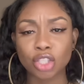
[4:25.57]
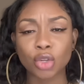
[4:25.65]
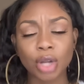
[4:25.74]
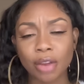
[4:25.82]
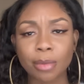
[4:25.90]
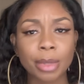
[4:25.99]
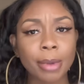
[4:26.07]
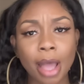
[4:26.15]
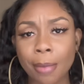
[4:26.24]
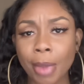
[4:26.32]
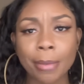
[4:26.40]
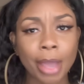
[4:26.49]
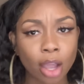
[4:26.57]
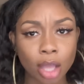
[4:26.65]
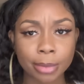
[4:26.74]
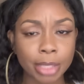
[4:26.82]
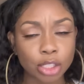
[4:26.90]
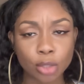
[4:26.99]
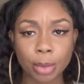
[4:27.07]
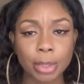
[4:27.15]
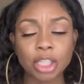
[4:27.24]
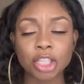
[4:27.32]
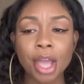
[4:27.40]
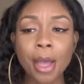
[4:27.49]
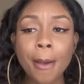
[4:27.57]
You'll never be behind my back calling me a stupid bitch.